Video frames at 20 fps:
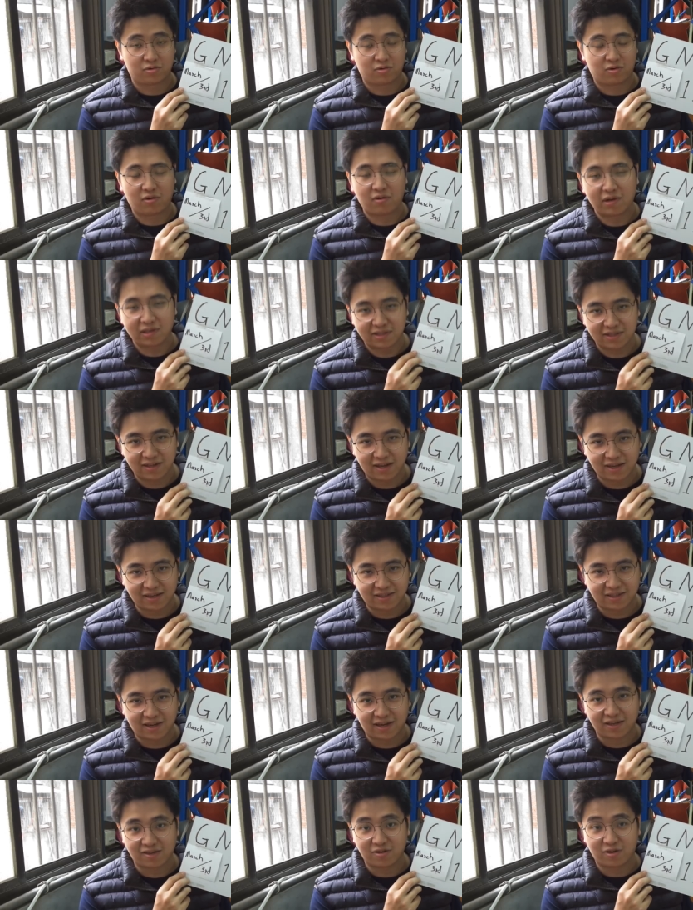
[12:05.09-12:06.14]
well, what's the next
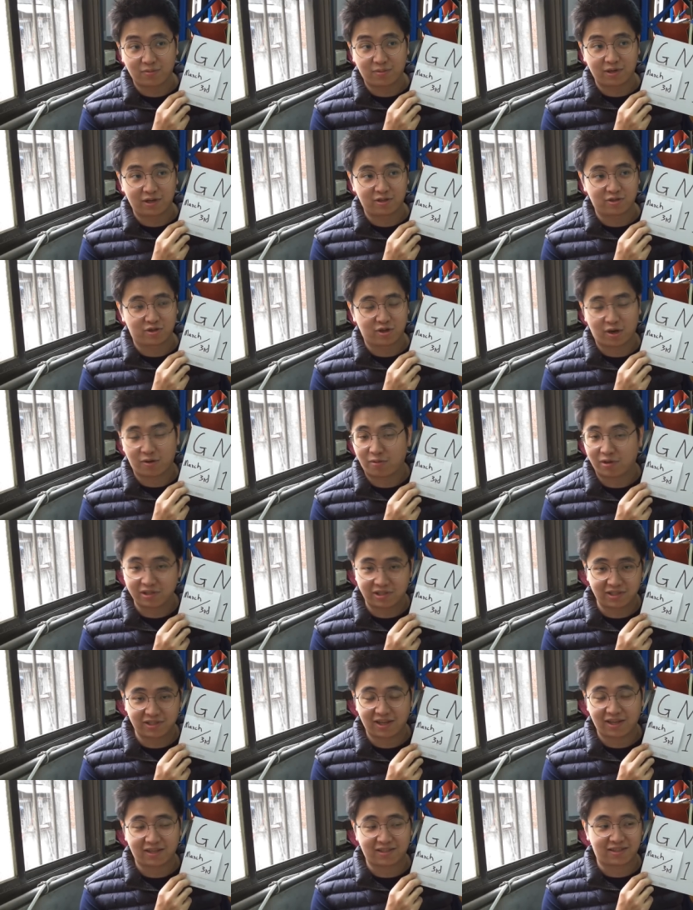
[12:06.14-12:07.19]
time you open a shop? What's
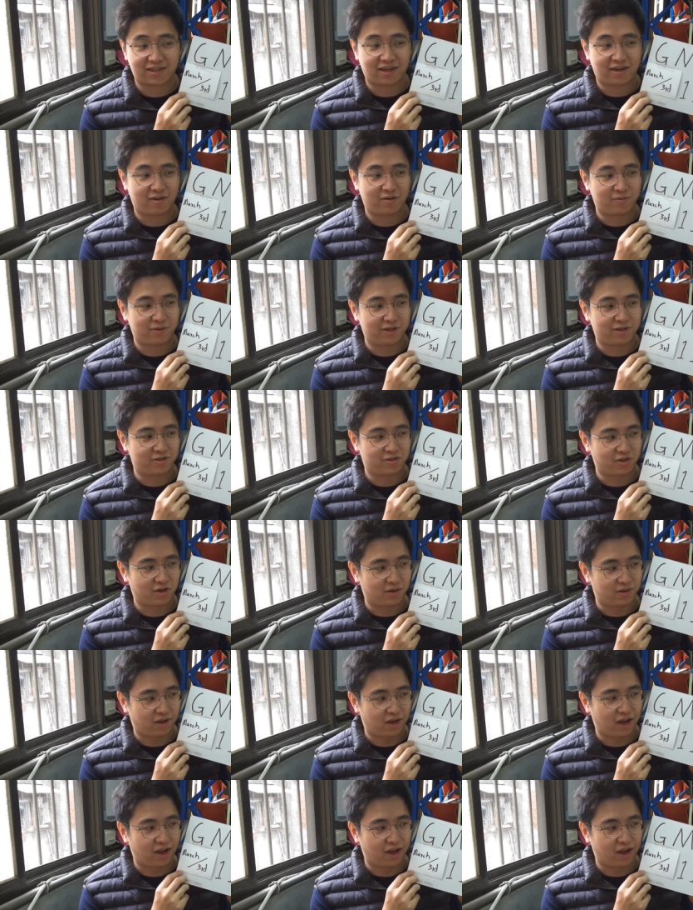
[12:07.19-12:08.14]
the next time open a shop?